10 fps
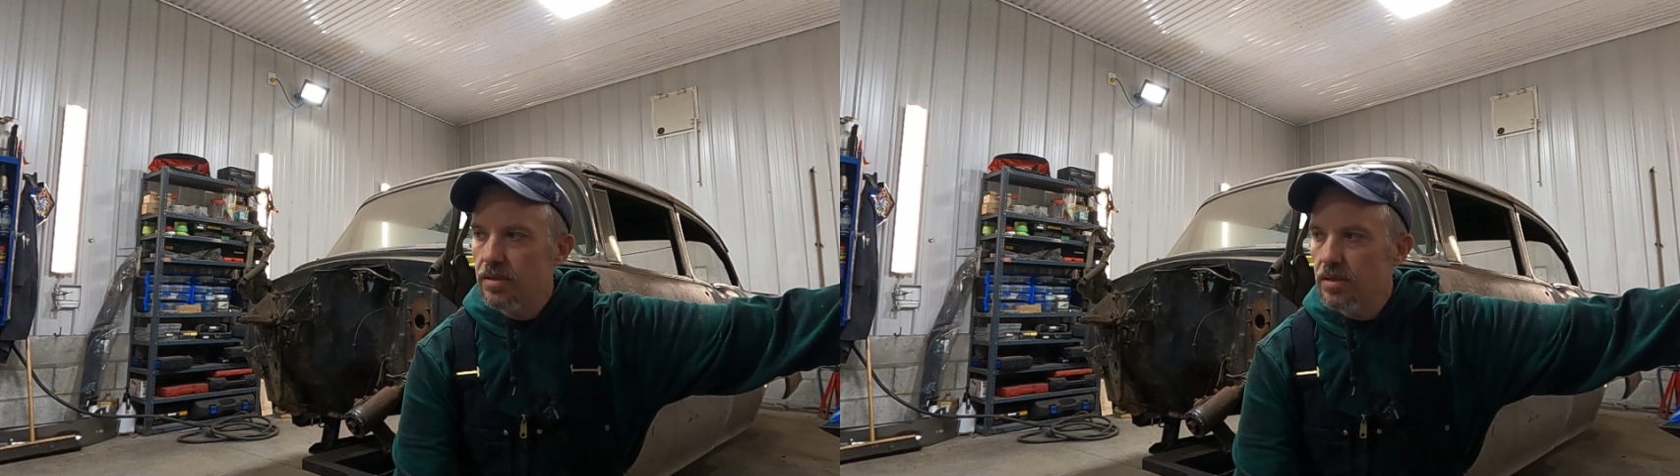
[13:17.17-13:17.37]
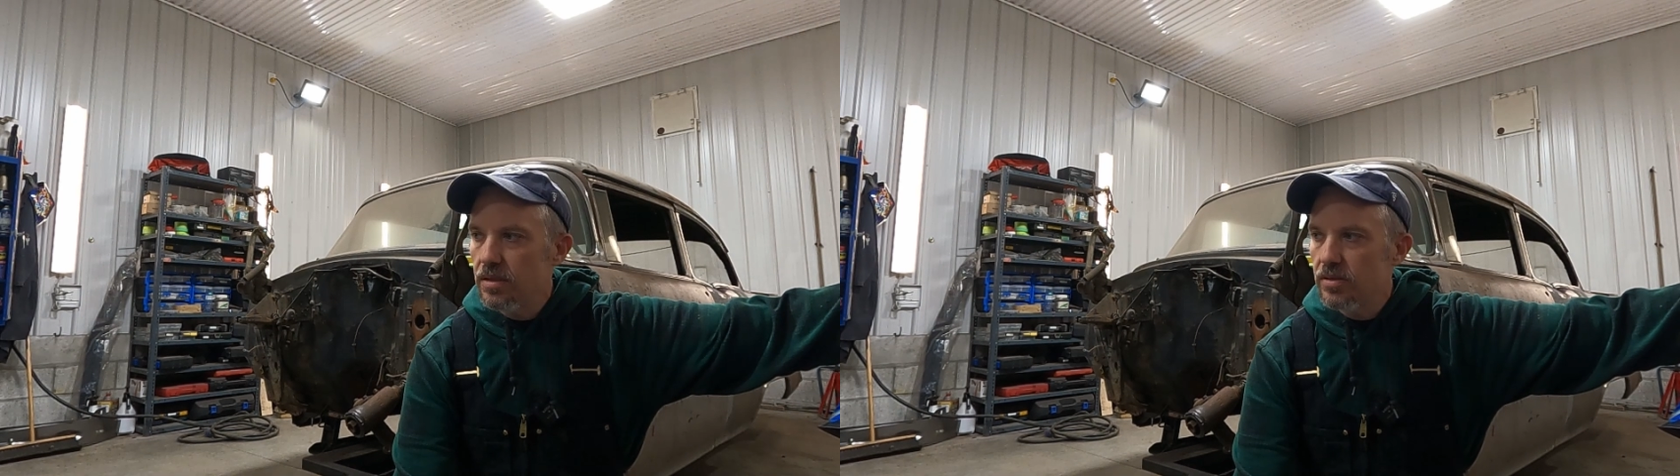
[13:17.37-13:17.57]

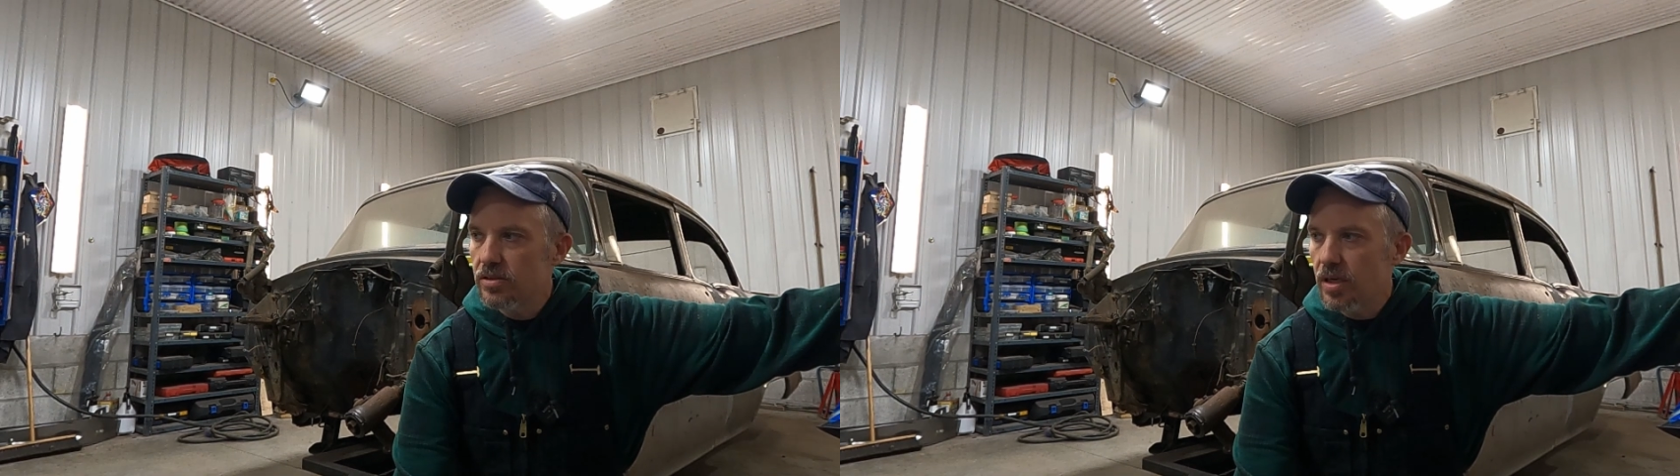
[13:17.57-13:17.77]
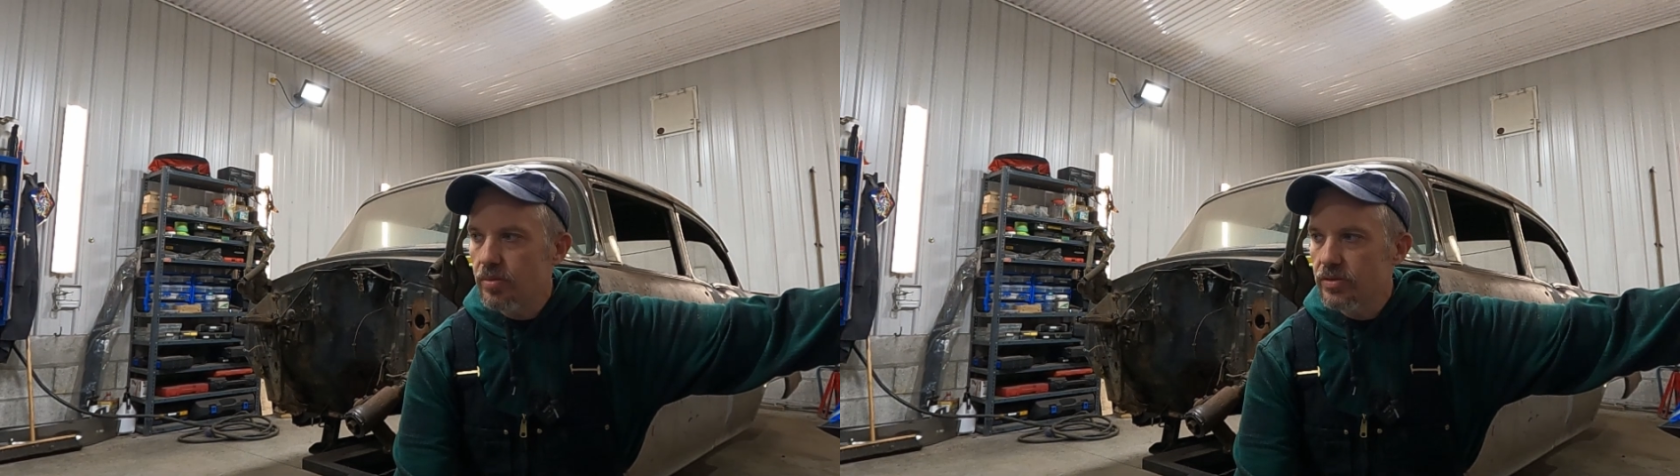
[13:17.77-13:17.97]
Uh,
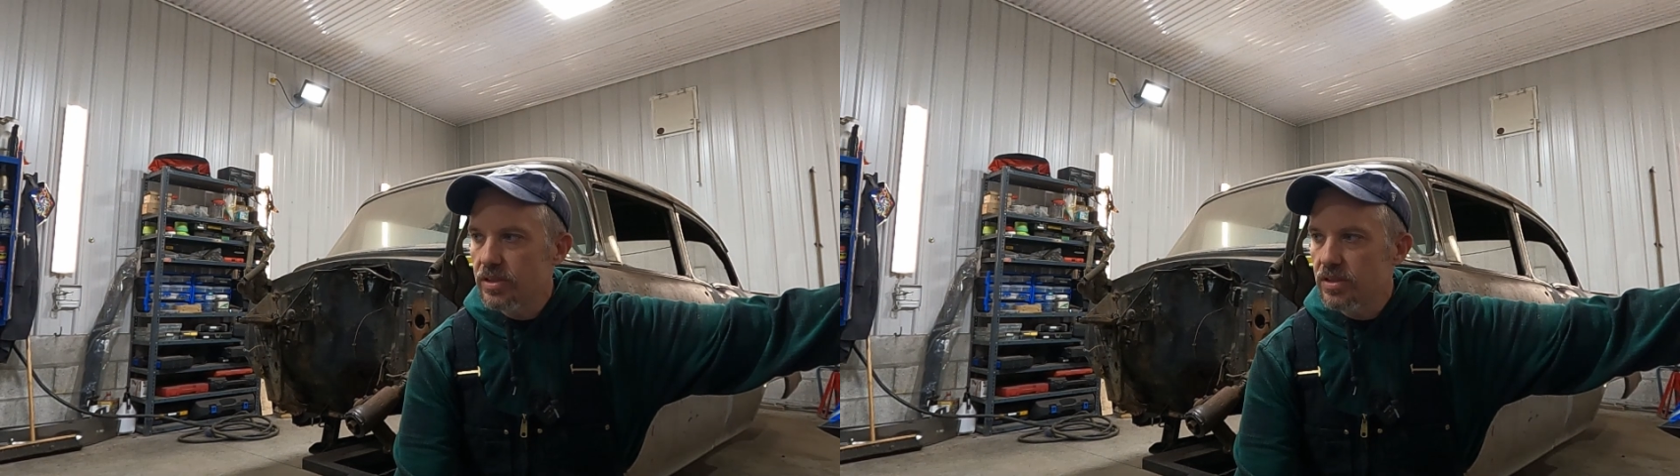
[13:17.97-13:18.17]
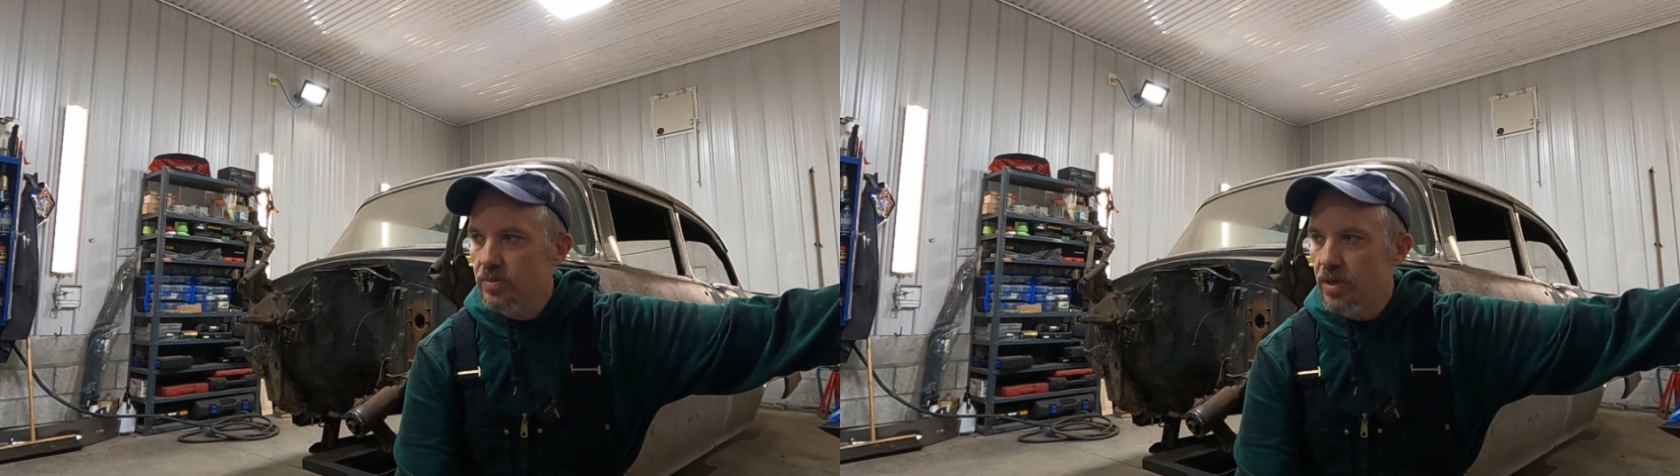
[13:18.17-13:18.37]
there's a couple of
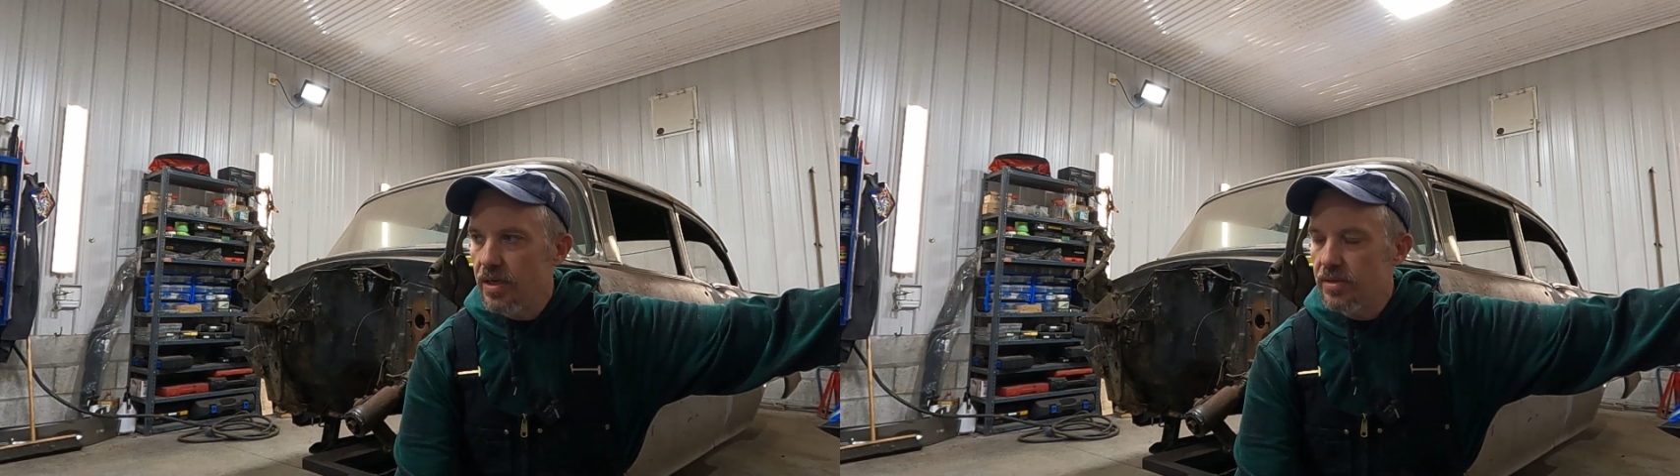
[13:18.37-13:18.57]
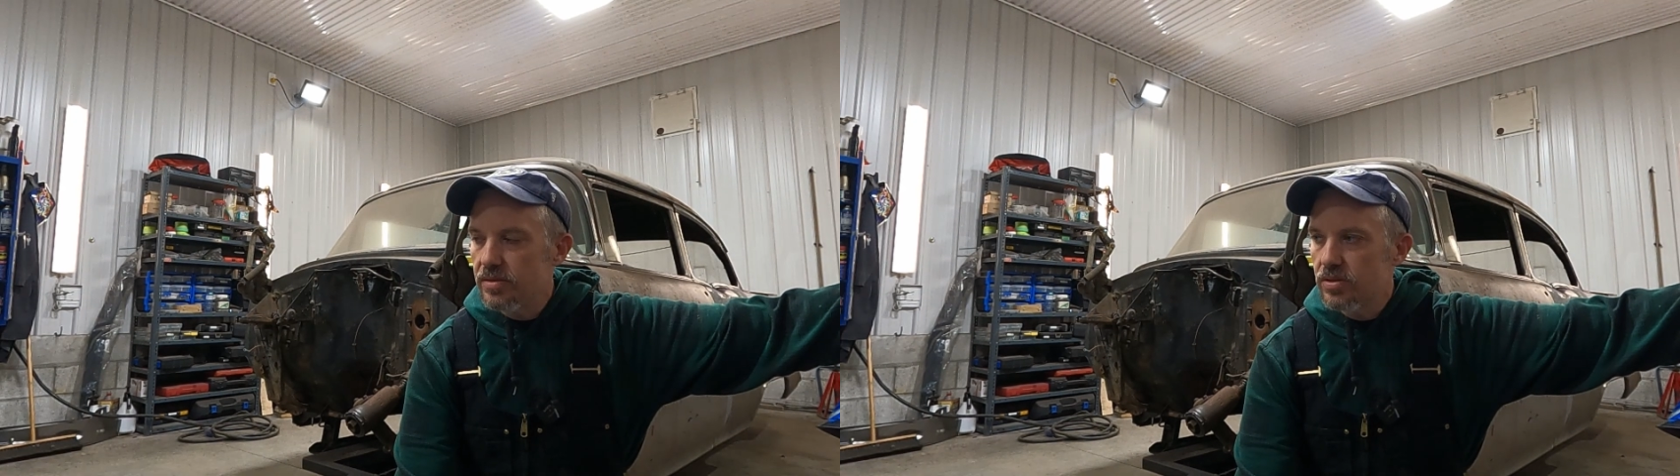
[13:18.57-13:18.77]
reasons why.